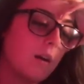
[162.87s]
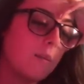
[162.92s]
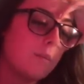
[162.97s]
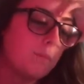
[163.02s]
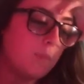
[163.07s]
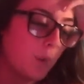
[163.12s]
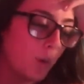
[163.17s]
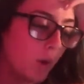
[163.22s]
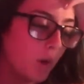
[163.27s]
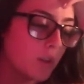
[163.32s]

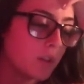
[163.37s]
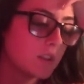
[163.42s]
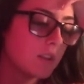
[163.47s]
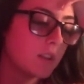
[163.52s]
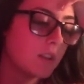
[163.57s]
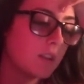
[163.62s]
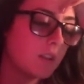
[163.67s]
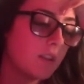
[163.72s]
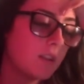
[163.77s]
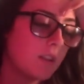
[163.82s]
But
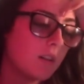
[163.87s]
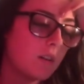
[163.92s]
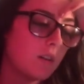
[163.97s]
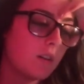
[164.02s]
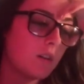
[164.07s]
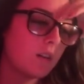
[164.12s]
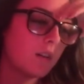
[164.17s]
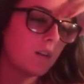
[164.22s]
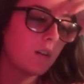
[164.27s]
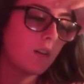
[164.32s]

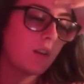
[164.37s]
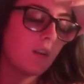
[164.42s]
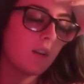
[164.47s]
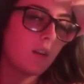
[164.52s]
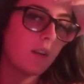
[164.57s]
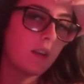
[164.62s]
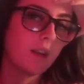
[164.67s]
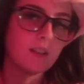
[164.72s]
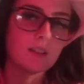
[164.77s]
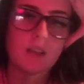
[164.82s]

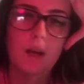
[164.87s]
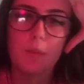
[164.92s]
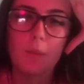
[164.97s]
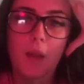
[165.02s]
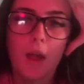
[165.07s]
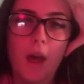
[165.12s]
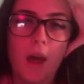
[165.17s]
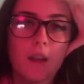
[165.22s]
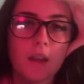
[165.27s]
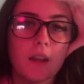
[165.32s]
things I'm
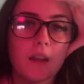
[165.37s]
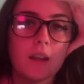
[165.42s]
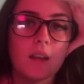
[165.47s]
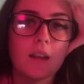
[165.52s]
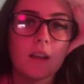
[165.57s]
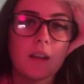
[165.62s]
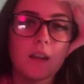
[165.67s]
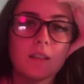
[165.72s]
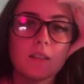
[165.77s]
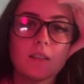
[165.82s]
learning
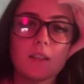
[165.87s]
is